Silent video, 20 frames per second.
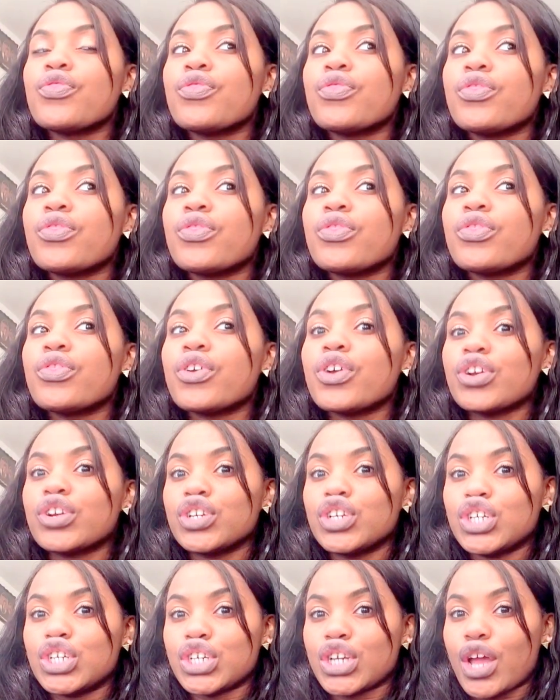
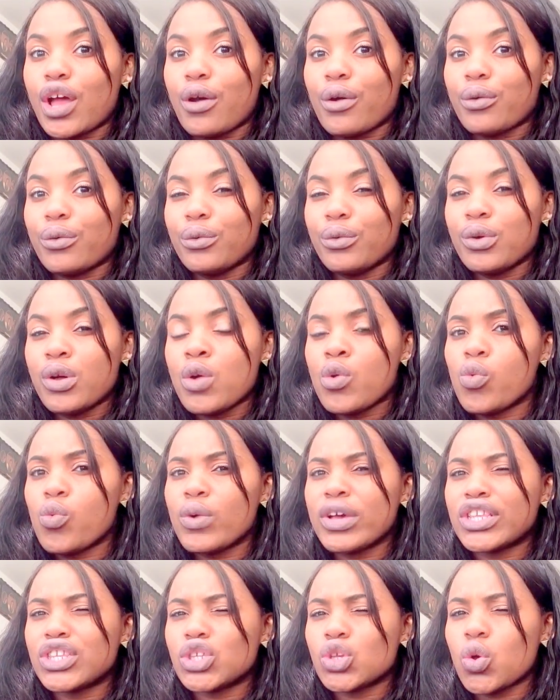third show
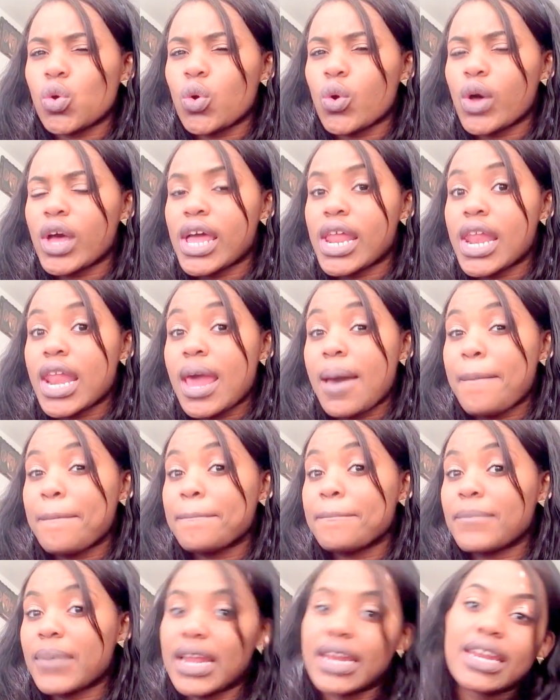was on
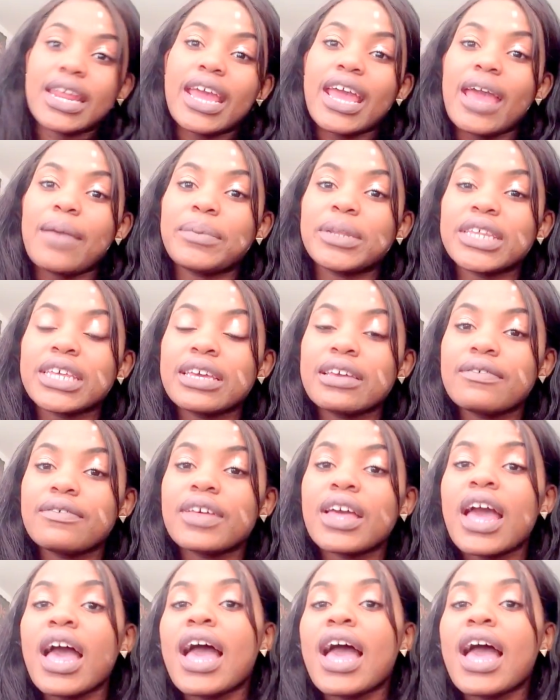Monday, I believe.